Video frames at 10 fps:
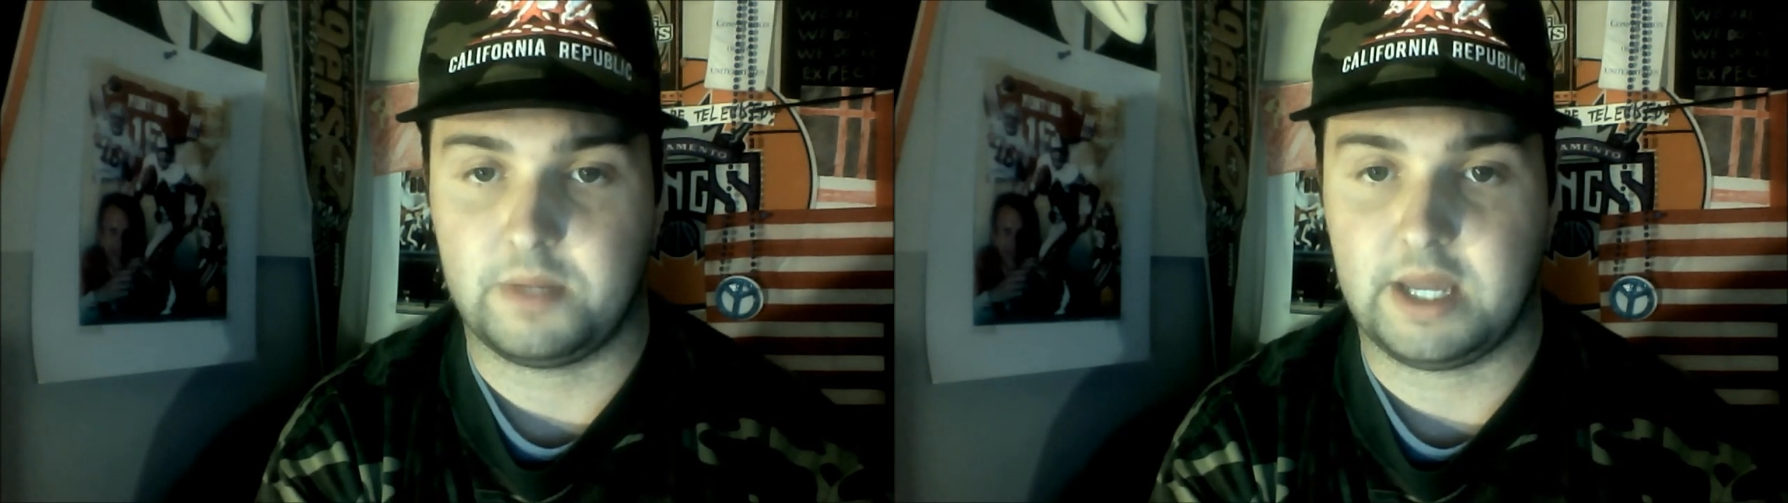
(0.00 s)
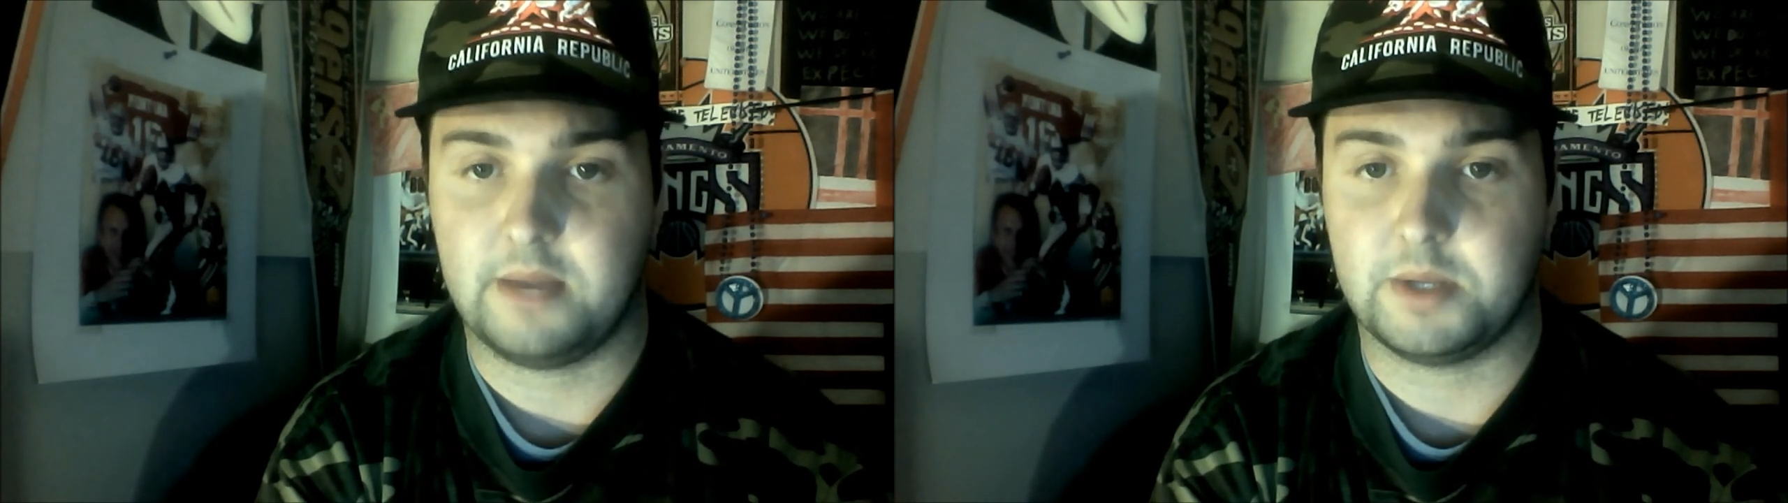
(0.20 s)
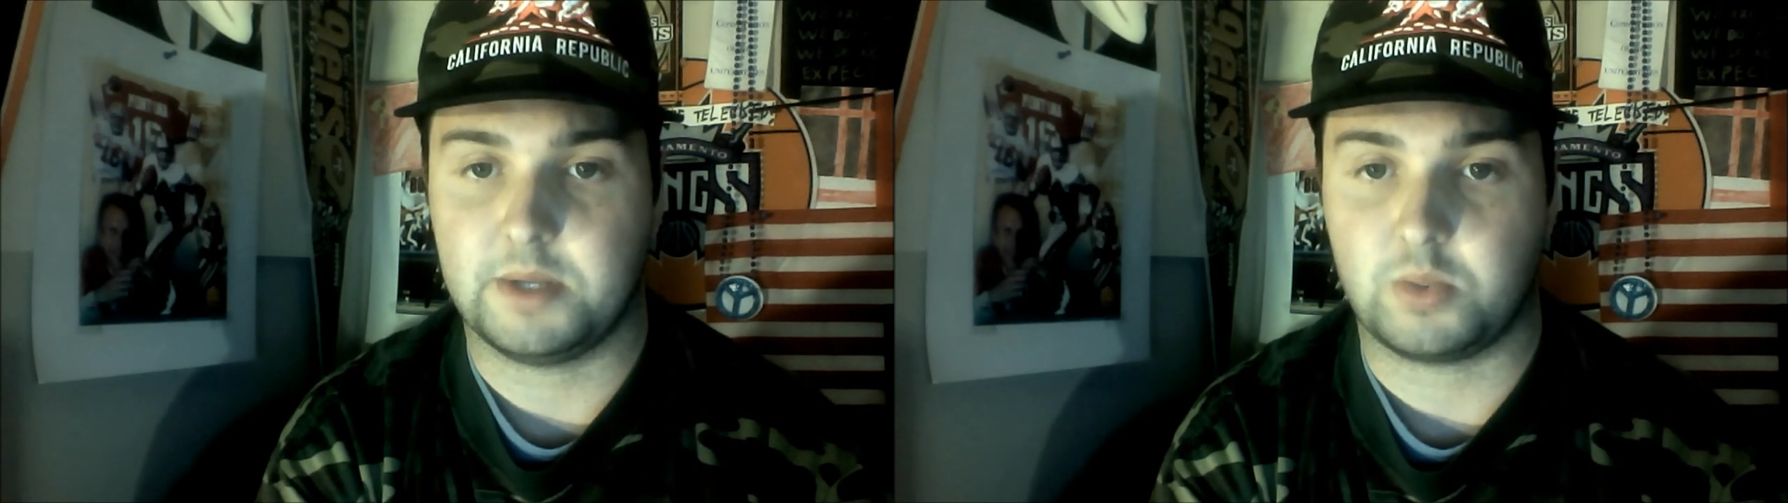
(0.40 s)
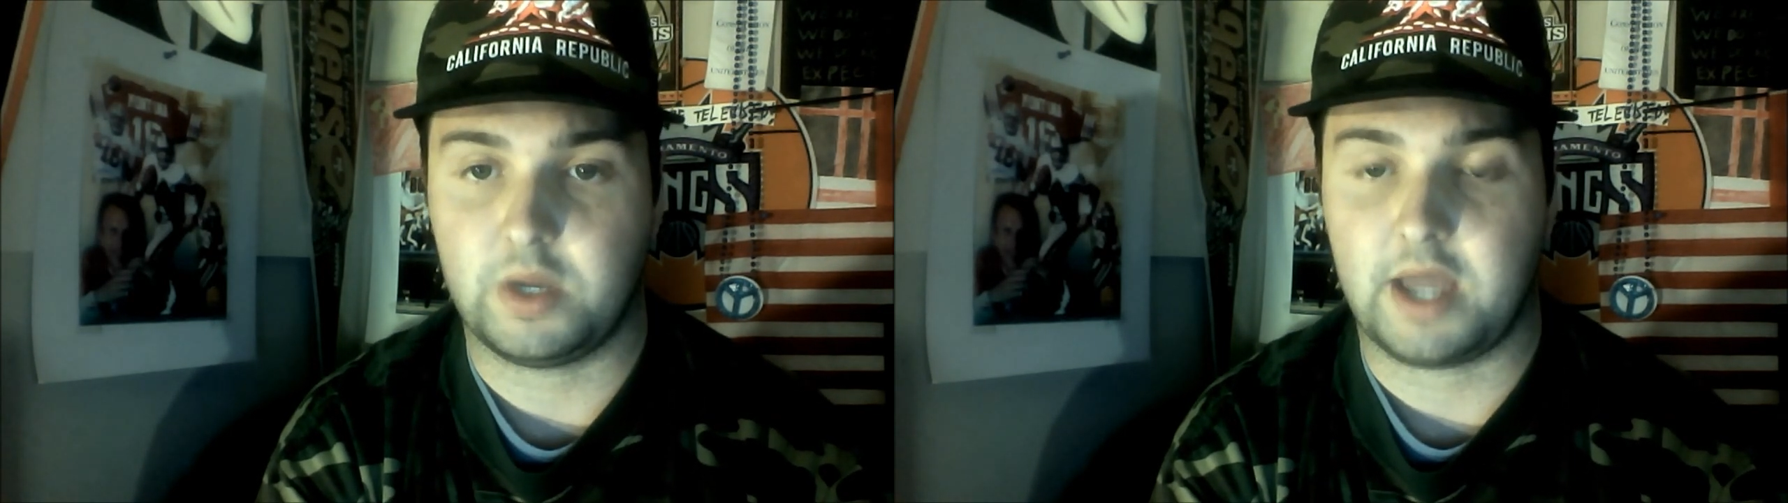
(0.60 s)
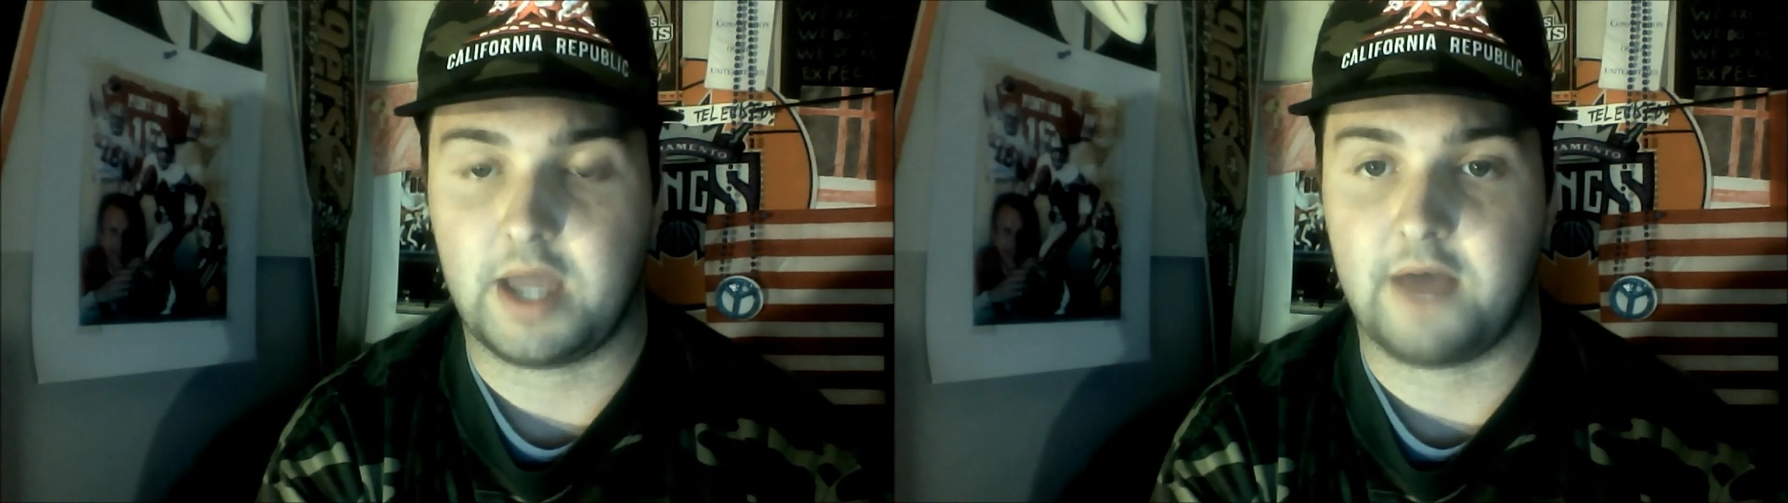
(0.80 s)
began
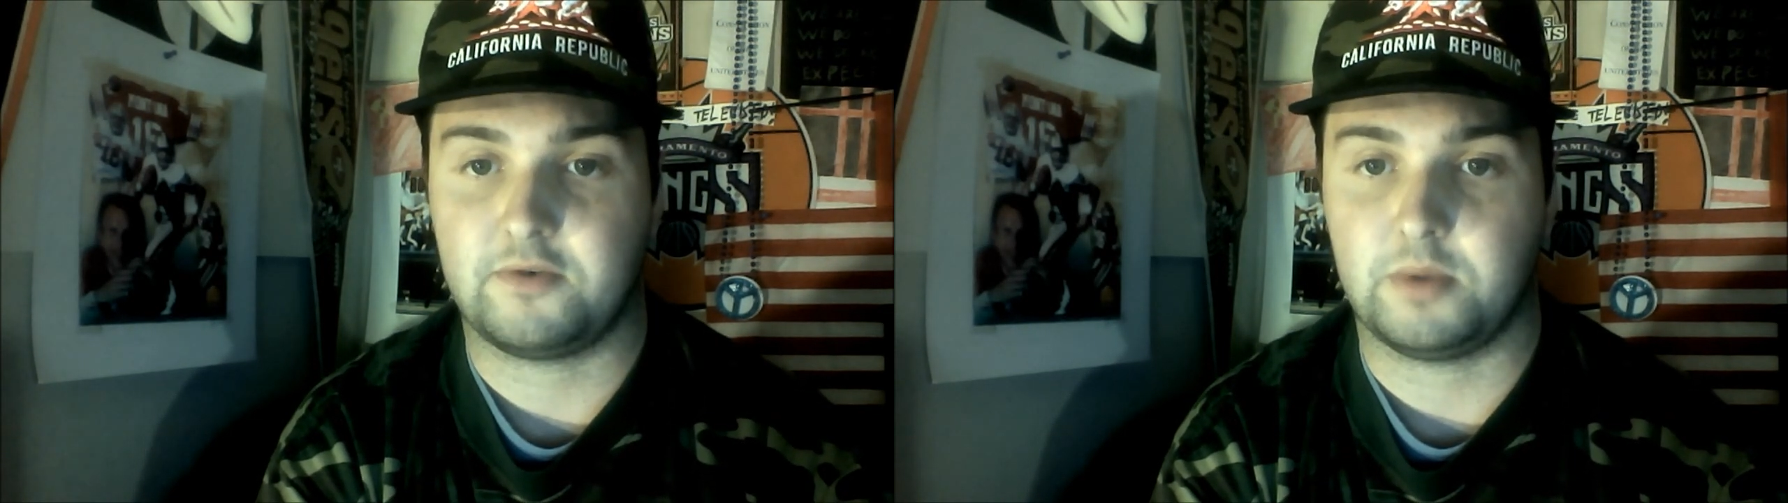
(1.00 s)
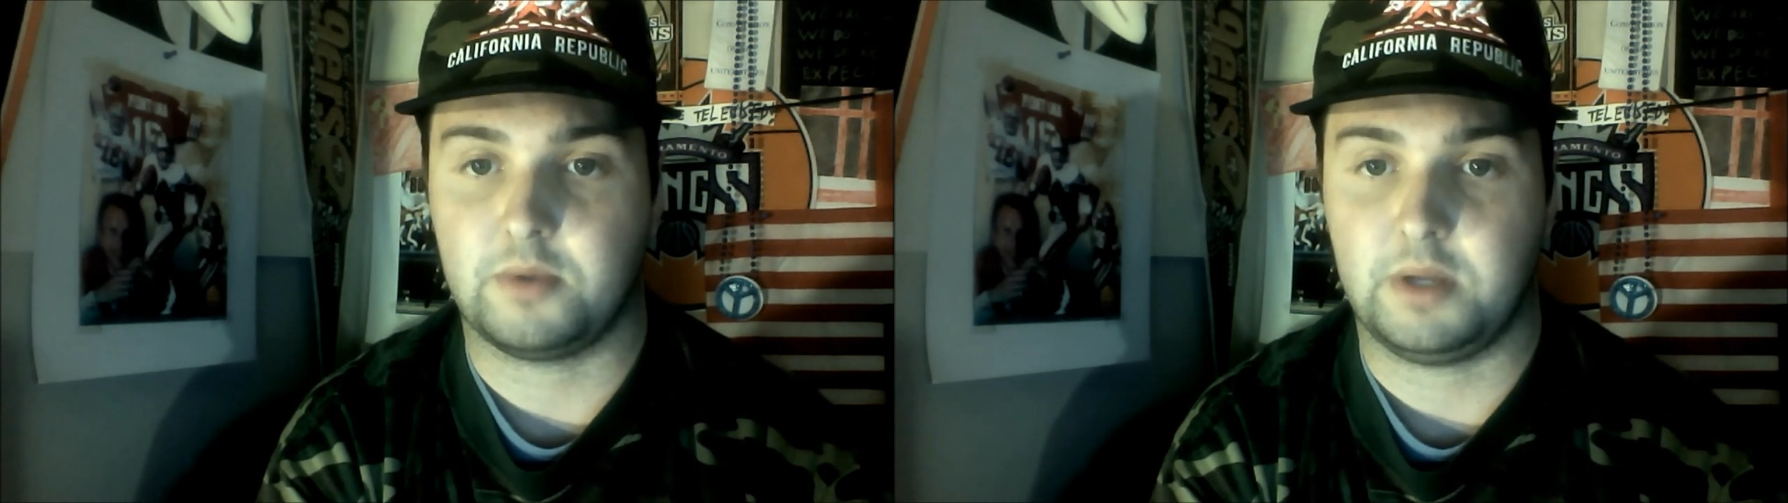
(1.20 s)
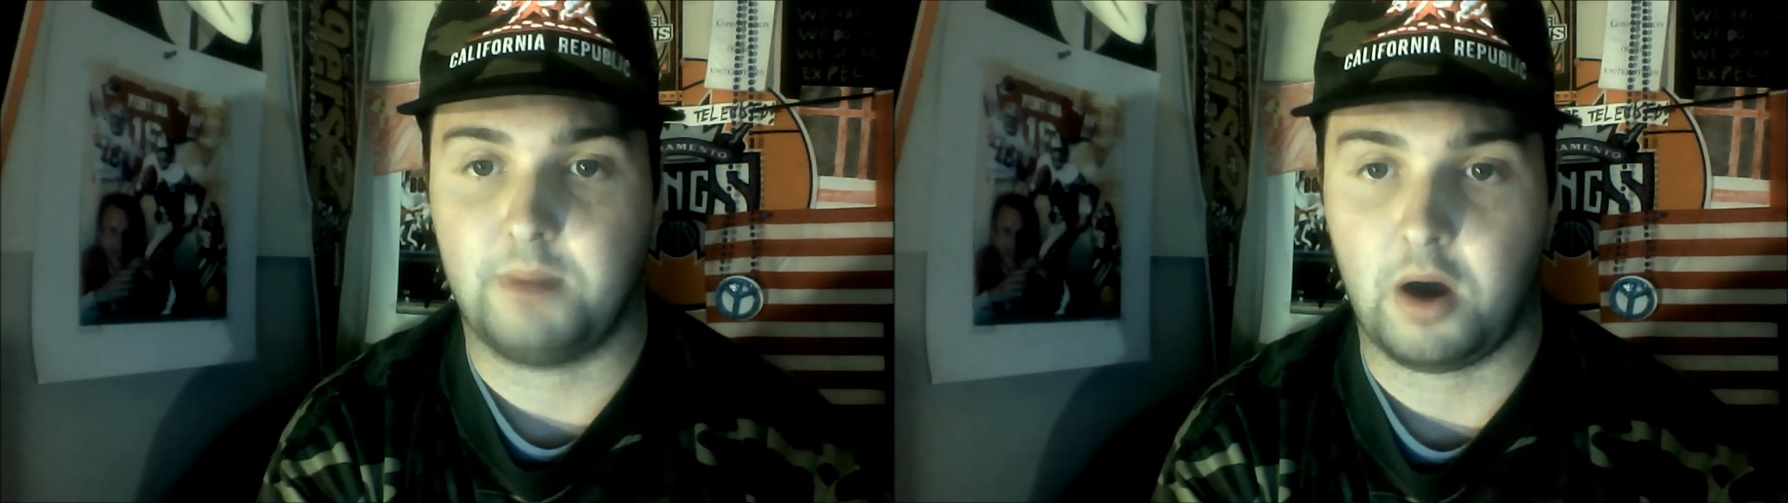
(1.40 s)
this week after the